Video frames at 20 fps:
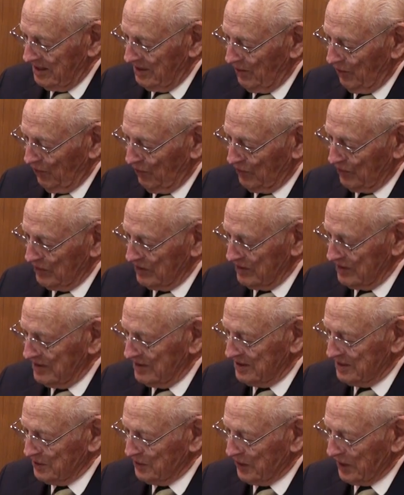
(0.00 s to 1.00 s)
over
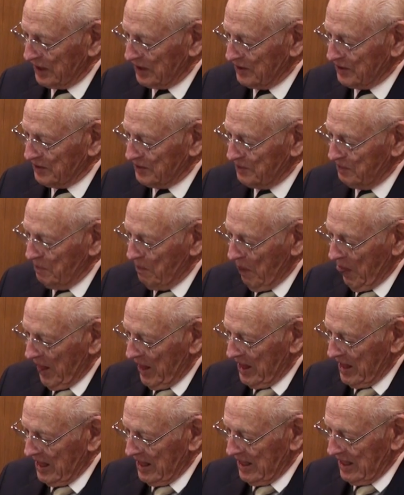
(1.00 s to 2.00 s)
to England.
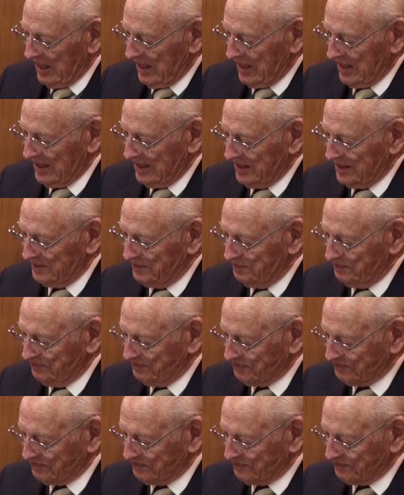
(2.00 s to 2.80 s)
And